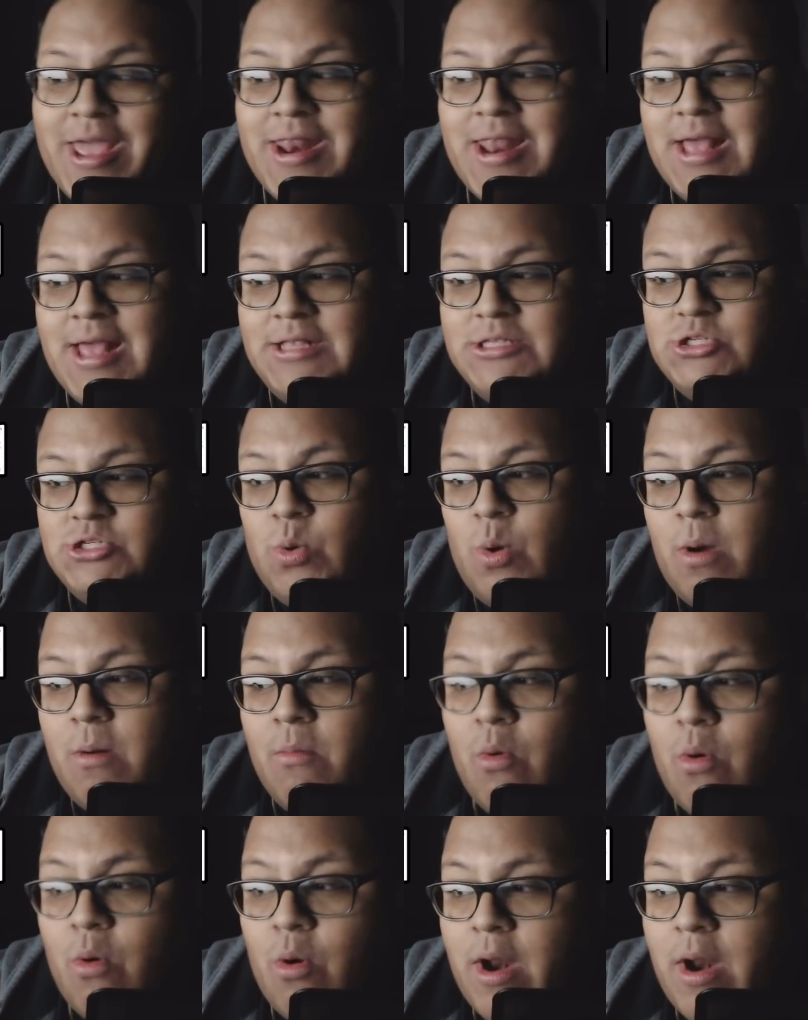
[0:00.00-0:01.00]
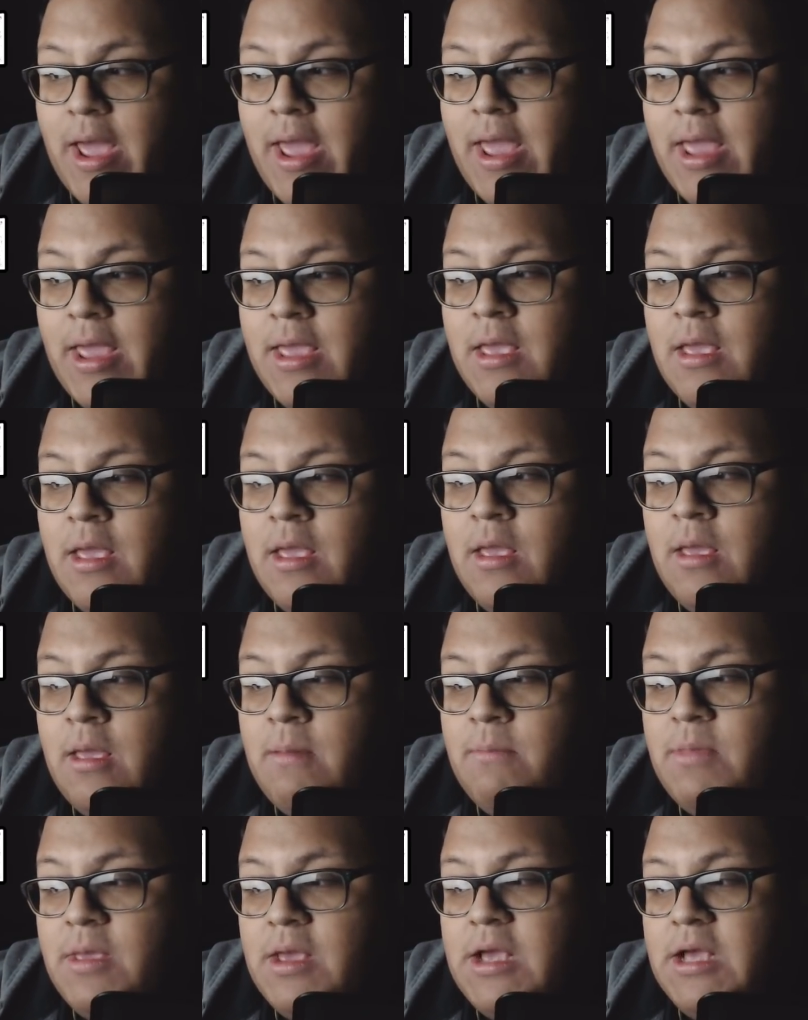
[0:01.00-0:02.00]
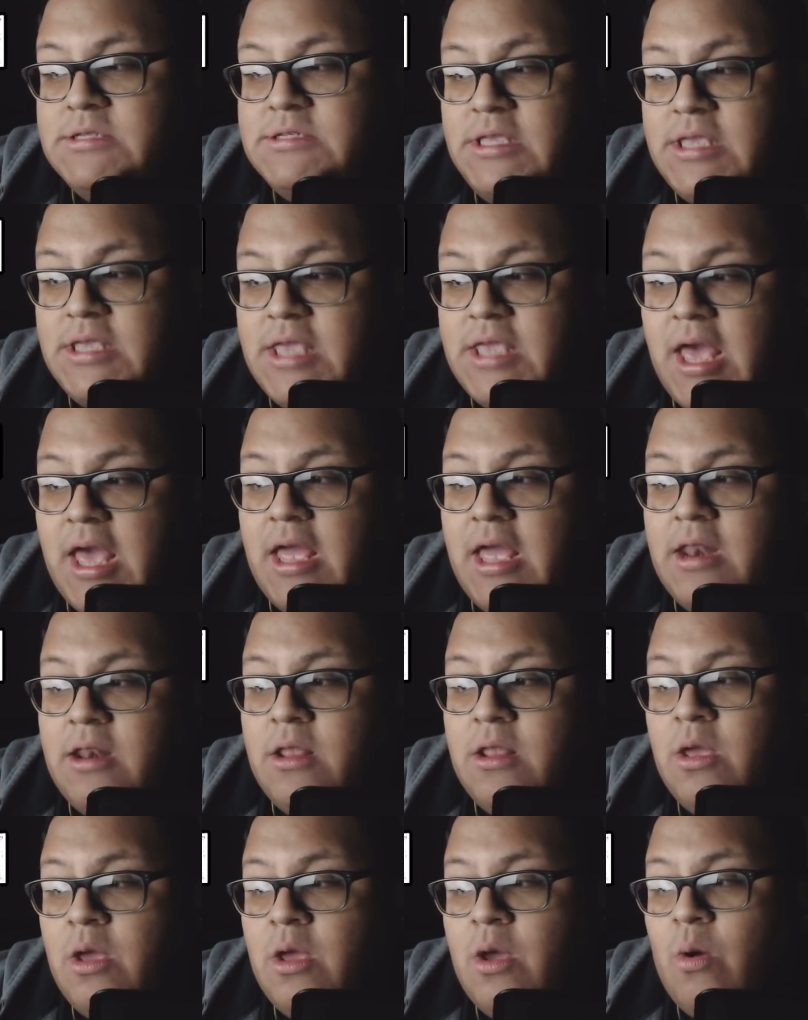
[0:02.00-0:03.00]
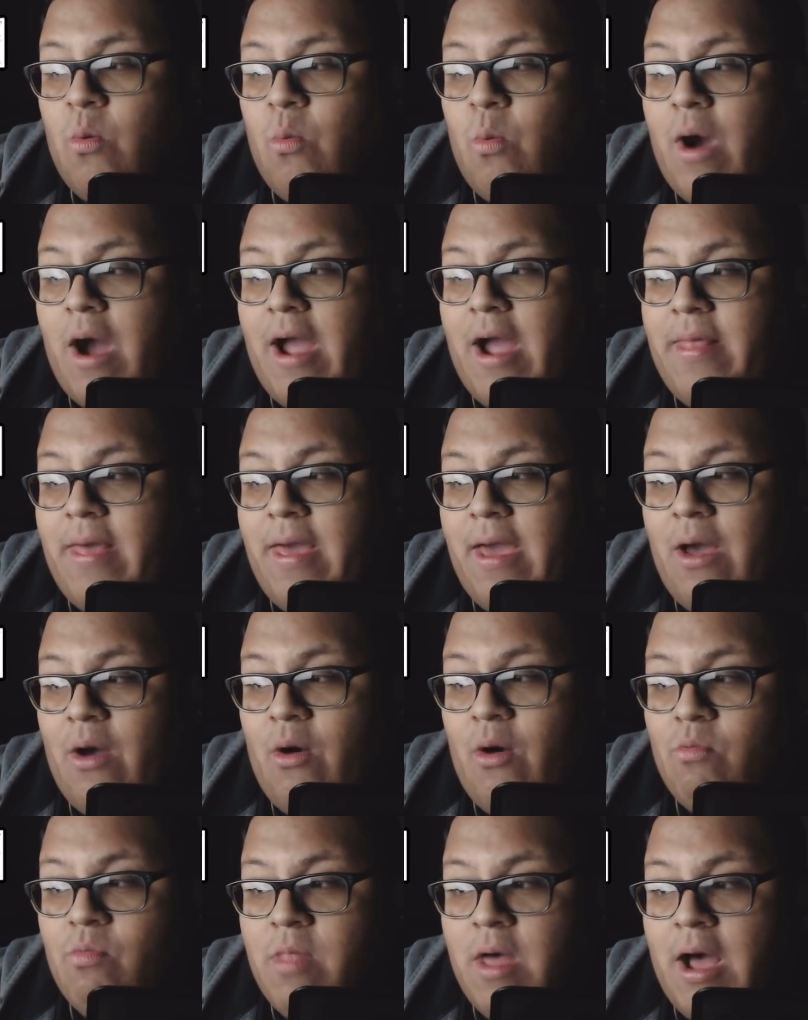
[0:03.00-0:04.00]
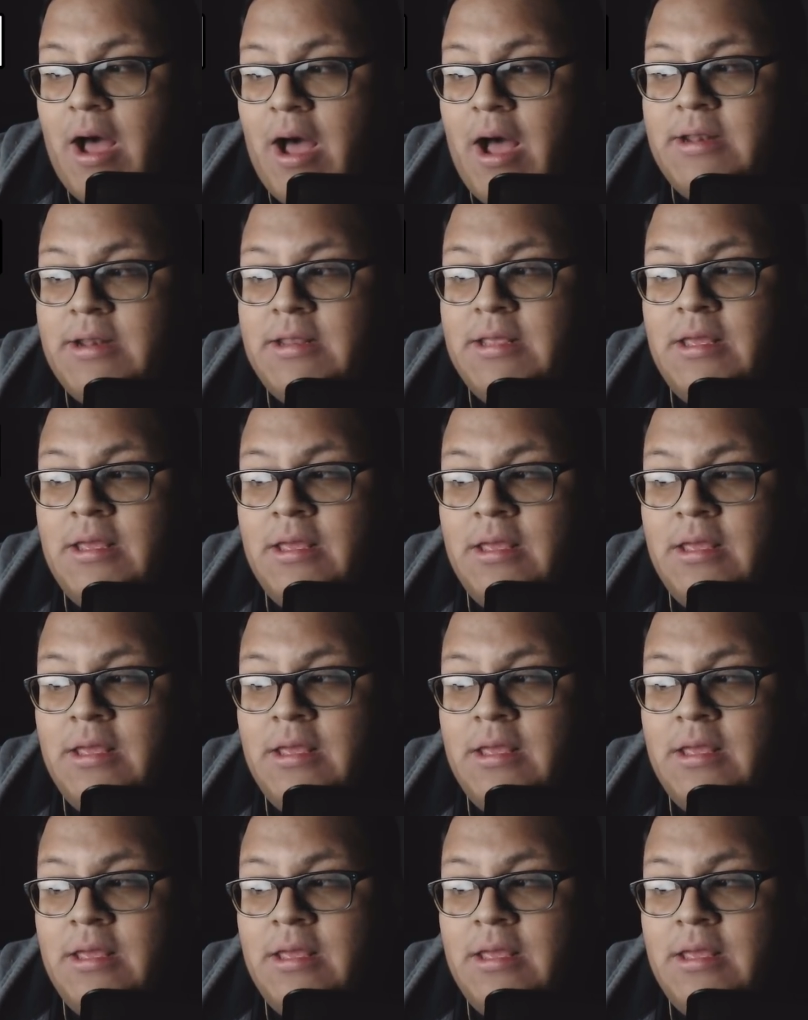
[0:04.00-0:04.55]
and Enzo Amore. Because again, why the hell not?